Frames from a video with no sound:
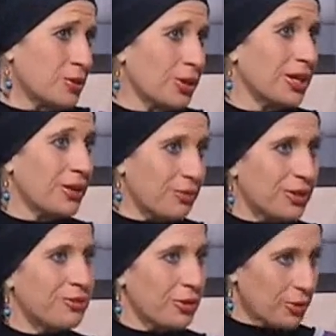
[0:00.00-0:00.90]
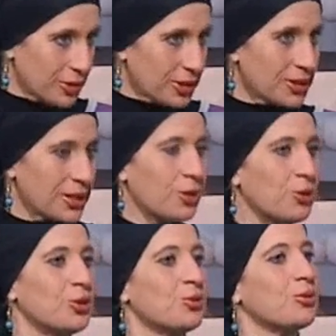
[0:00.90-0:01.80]
It's okay if they follow this
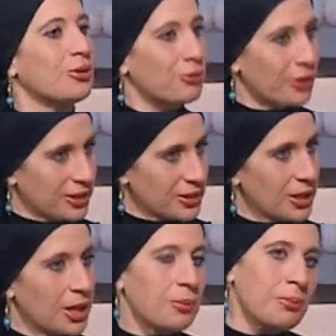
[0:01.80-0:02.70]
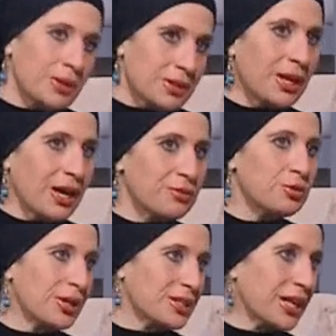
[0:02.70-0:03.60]
according to their friends, but they
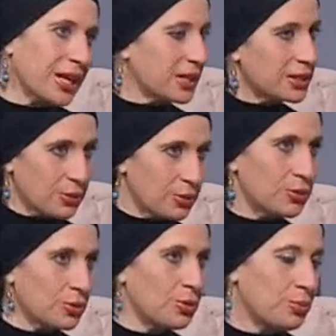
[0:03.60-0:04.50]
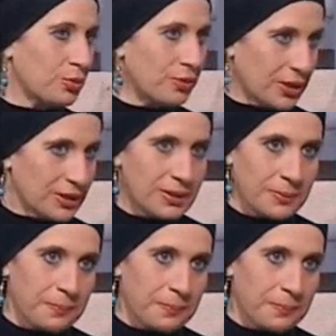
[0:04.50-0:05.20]
have to excel in it or to improve in it.